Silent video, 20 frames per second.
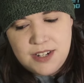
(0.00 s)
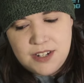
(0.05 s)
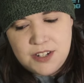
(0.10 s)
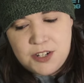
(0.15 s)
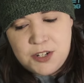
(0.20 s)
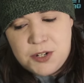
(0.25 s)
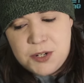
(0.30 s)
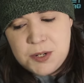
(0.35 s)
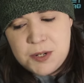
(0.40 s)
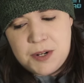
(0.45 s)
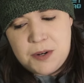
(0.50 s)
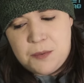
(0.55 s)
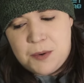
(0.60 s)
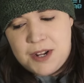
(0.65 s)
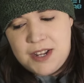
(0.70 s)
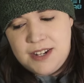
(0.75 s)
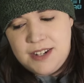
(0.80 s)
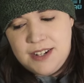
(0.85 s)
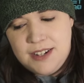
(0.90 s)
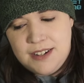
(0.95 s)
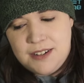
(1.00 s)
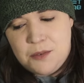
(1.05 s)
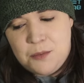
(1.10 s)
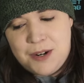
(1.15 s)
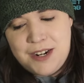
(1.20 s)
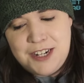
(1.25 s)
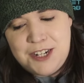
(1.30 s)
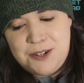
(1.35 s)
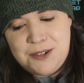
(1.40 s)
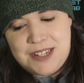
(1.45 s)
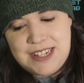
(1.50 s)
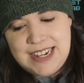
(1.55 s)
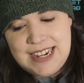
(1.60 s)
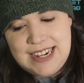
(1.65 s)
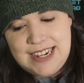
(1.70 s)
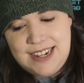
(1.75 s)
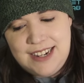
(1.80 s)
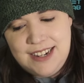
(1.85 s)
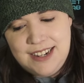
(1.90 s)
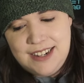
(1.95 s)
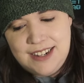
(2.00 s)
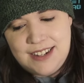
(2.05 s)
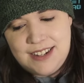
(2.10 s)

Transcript: "Sizhui, what, what did you see?"